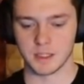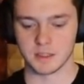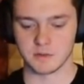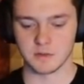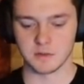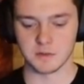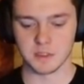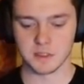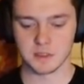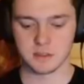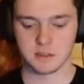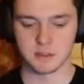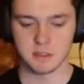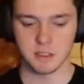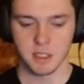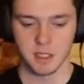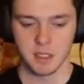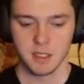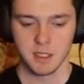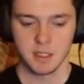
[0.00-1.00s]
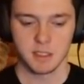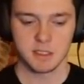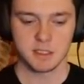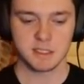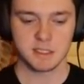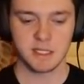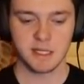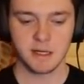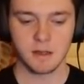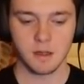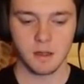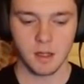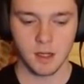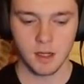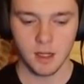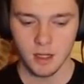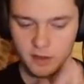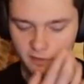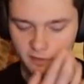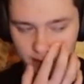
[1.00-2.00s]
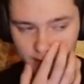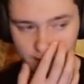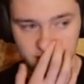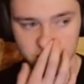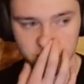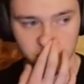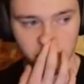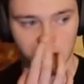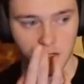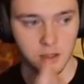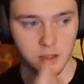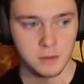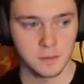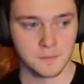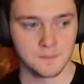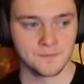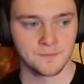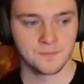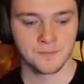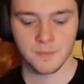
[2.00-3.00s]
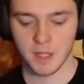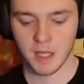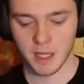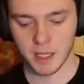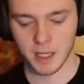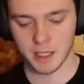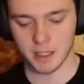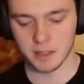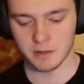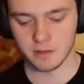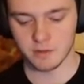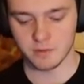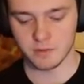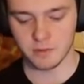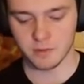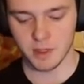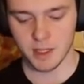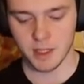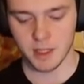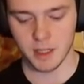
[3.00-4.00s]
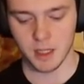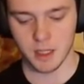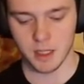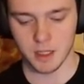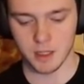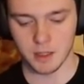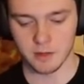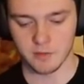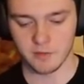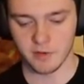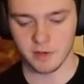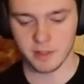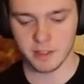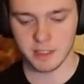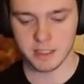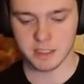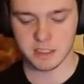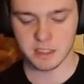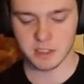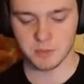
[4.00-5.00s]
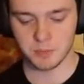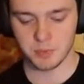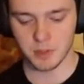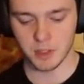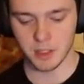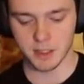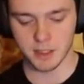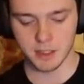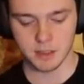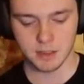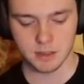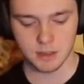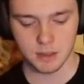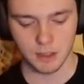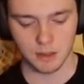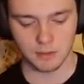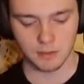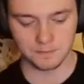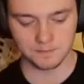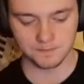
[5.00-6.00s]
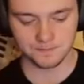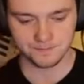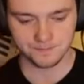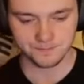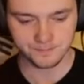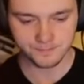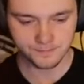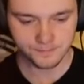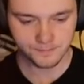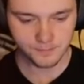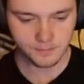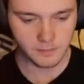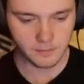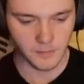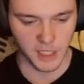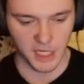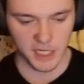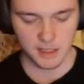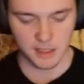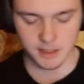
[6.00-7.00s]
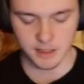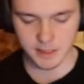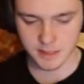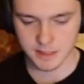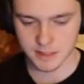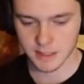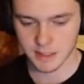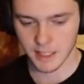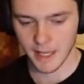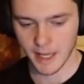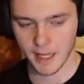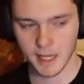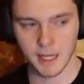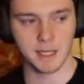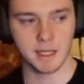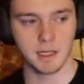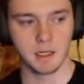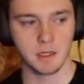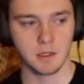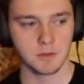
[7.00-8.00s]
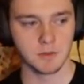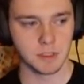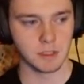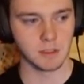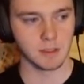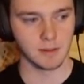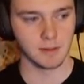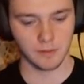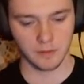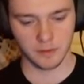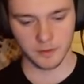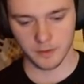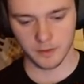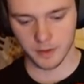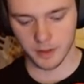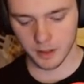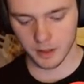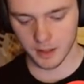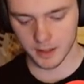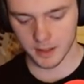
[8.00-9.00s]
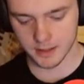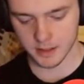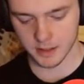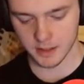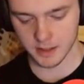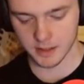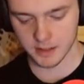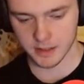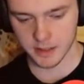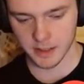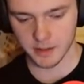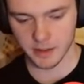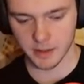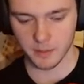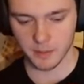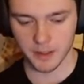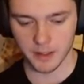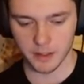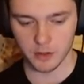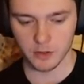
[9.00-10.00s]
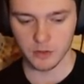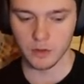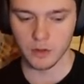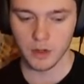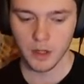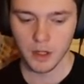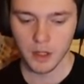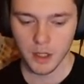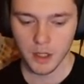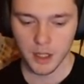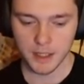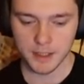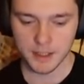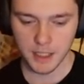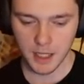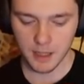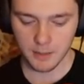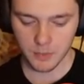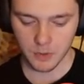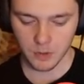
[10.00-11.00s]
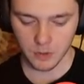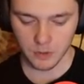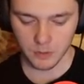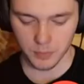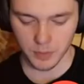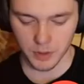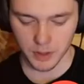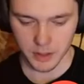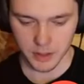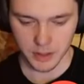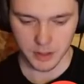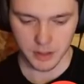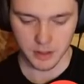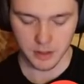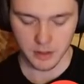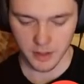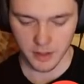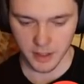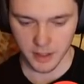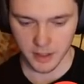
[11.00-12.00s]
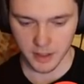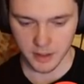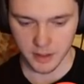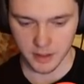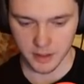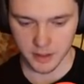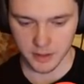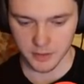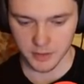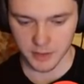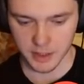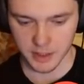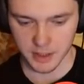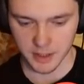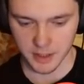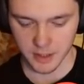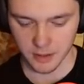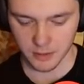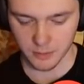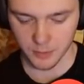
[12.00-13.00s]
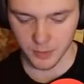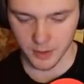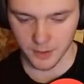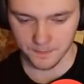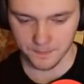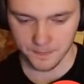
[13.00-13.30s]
few seasons. Still fairly strong and fairly easy to play. So at least at like a low skill level, there are lots of things that can make you a top Golem player that you need to know. But